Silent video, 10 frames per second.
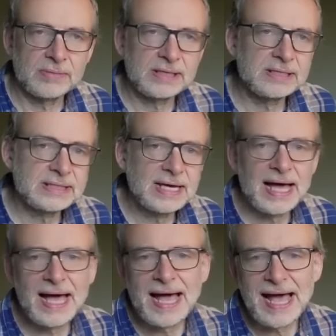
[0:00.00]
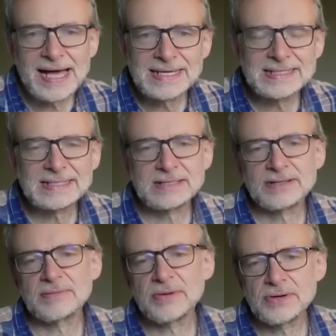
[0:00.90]
Because as
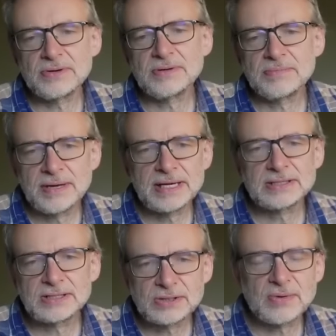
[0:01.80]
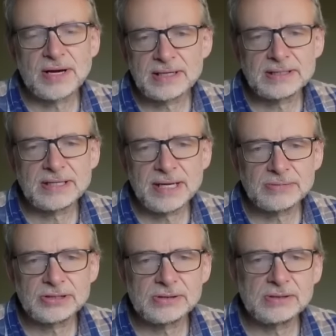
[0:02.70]
the moon makes a square to
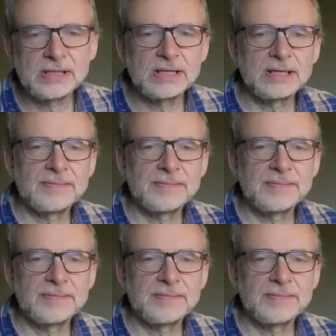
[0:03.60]
Neptune,